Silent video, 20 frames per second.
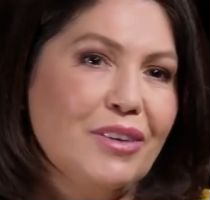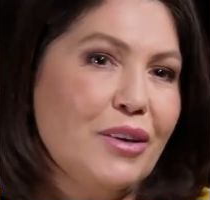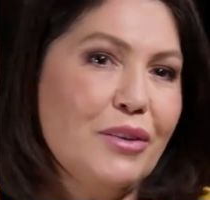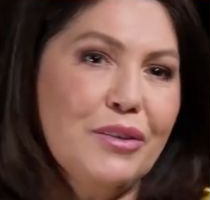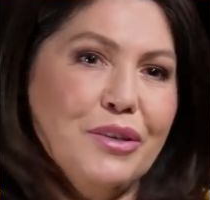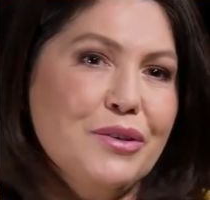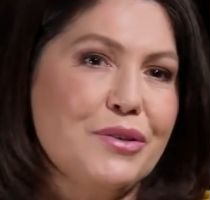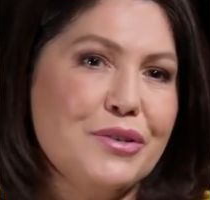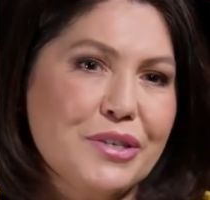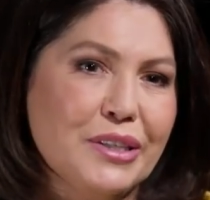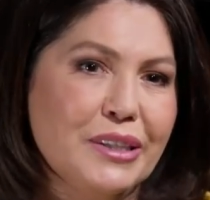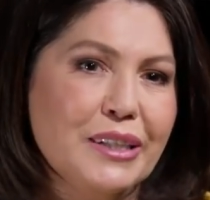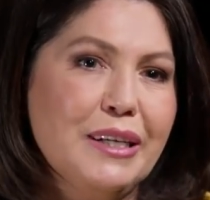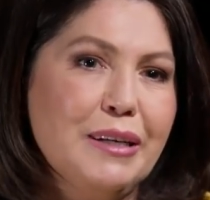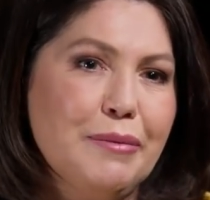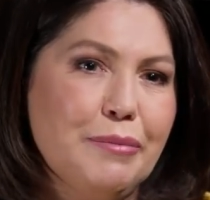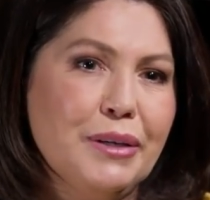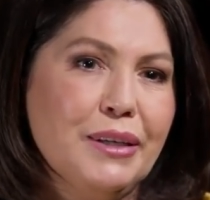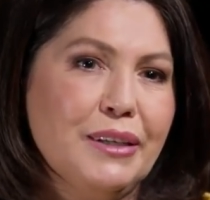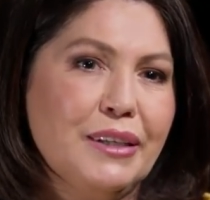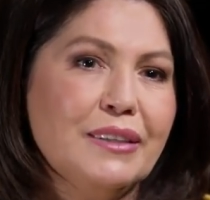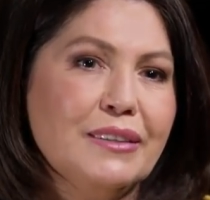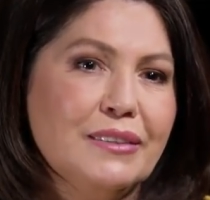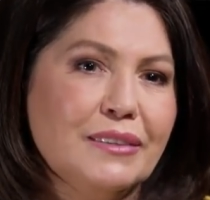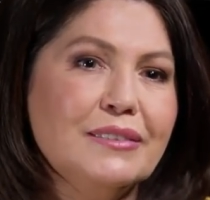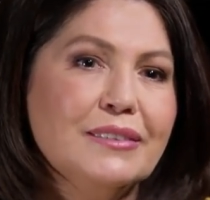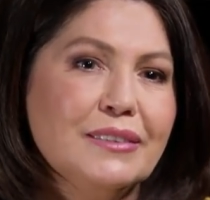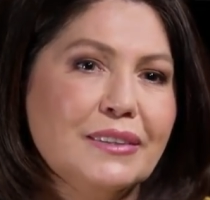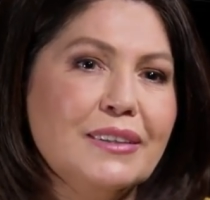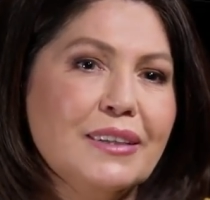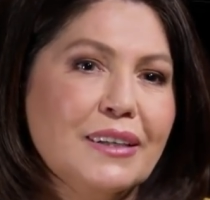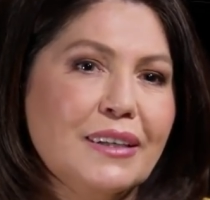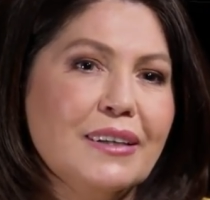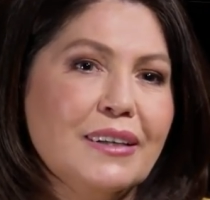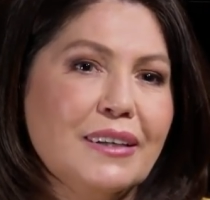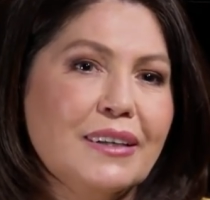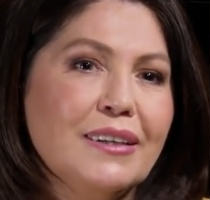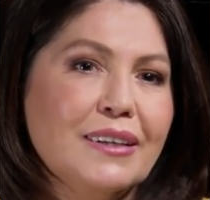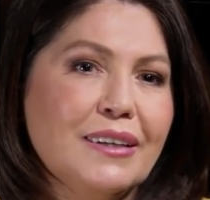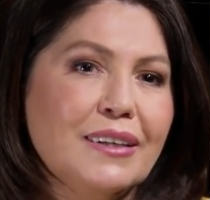not usually, but
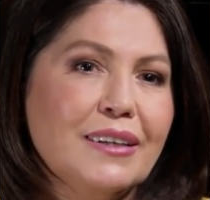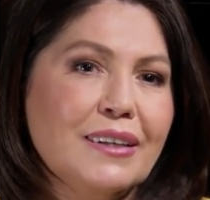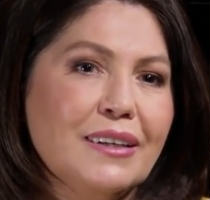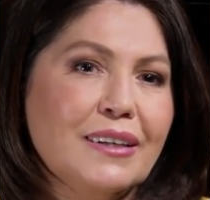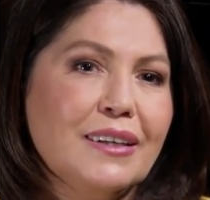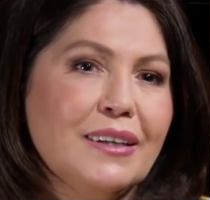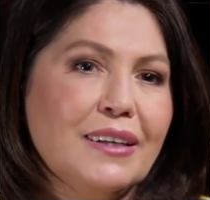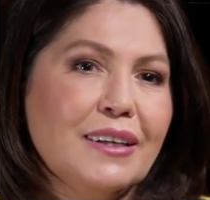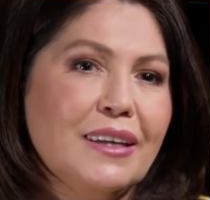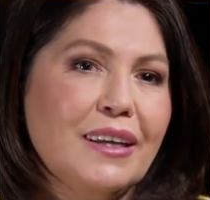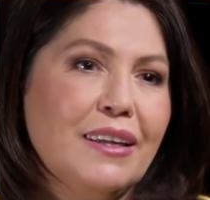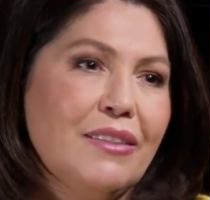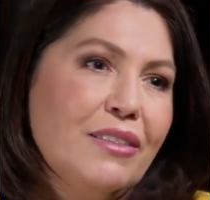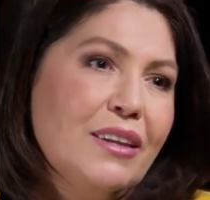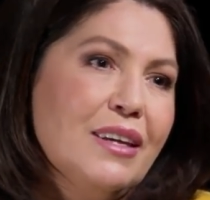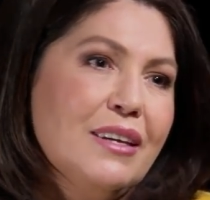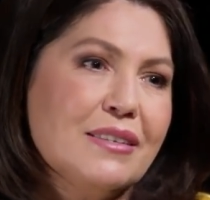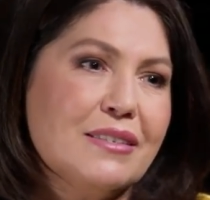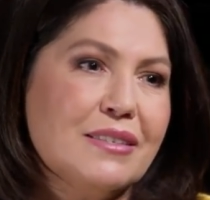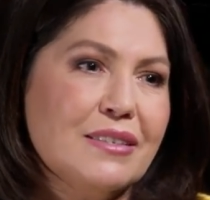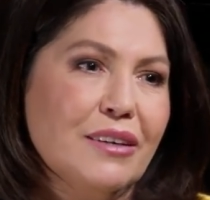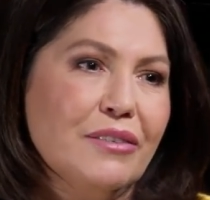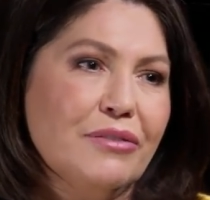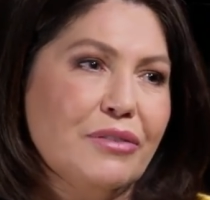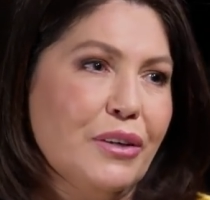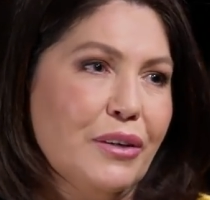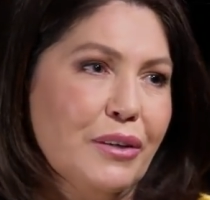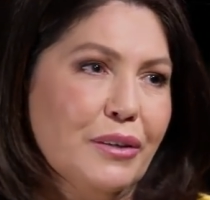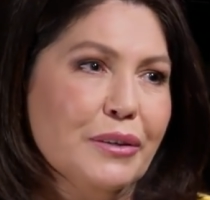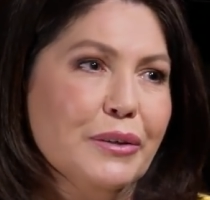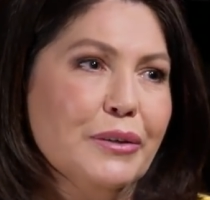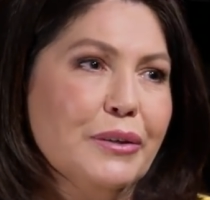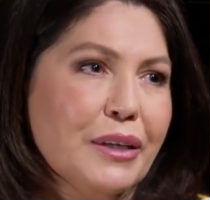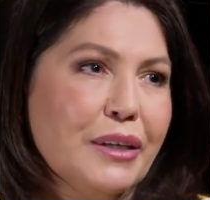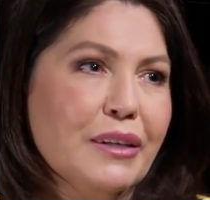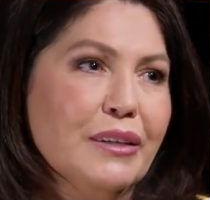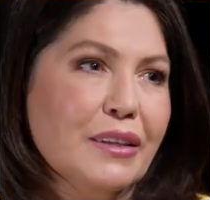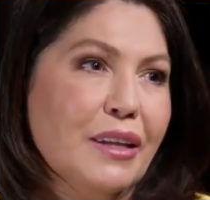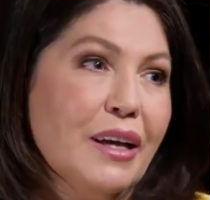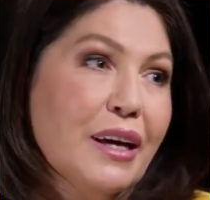in this, I've got to look
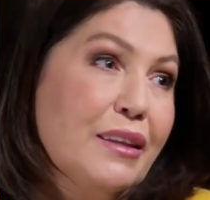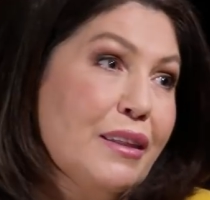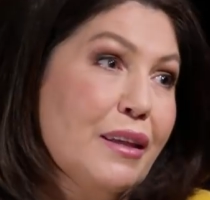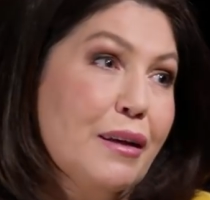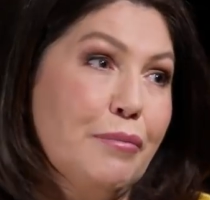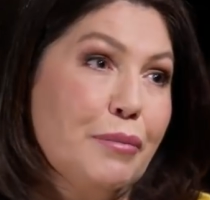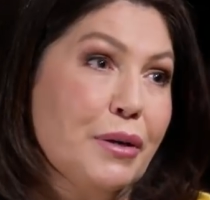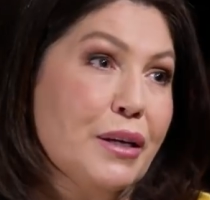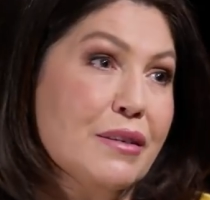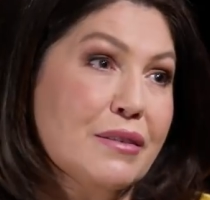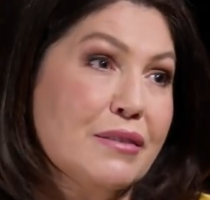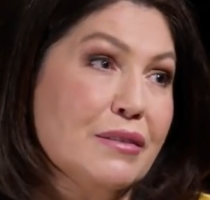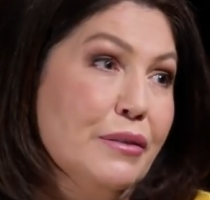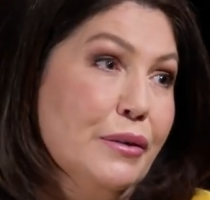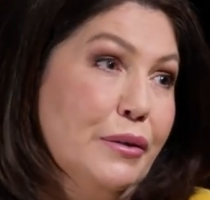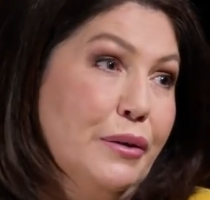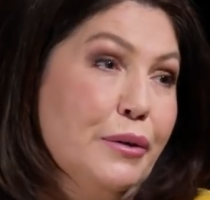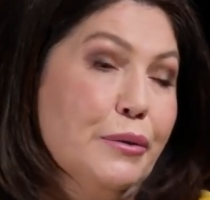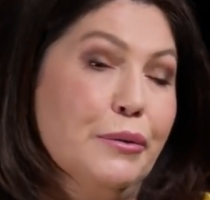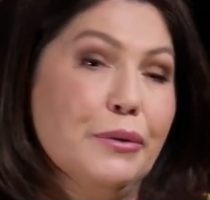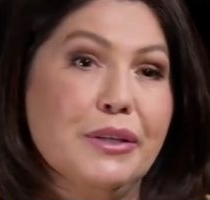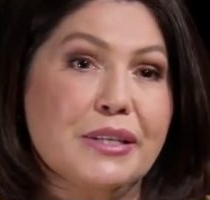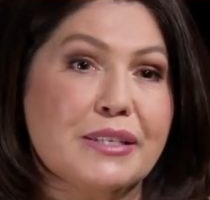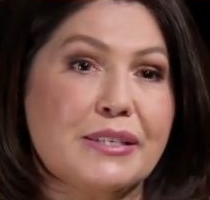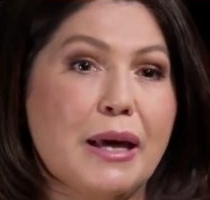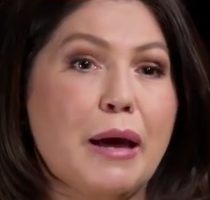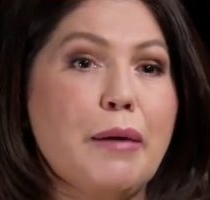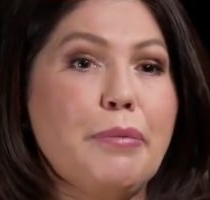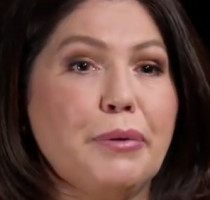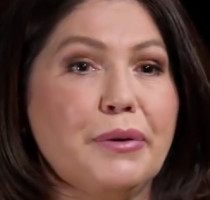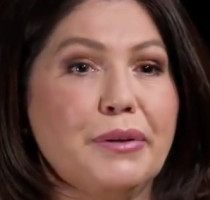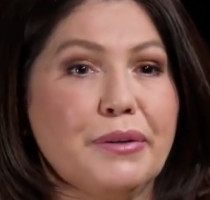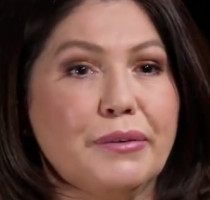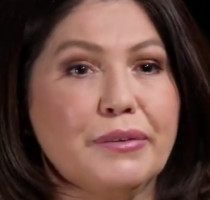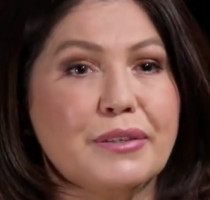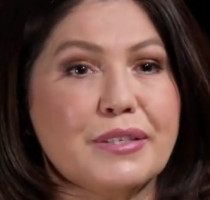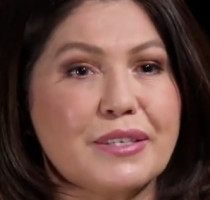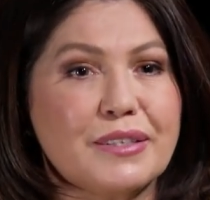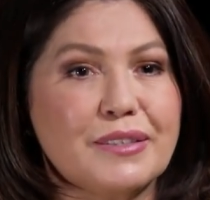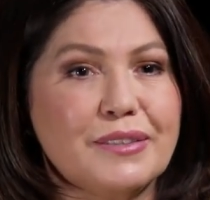at it like that because look at all that's
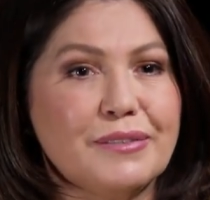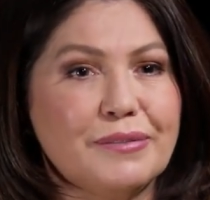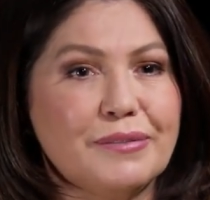happened.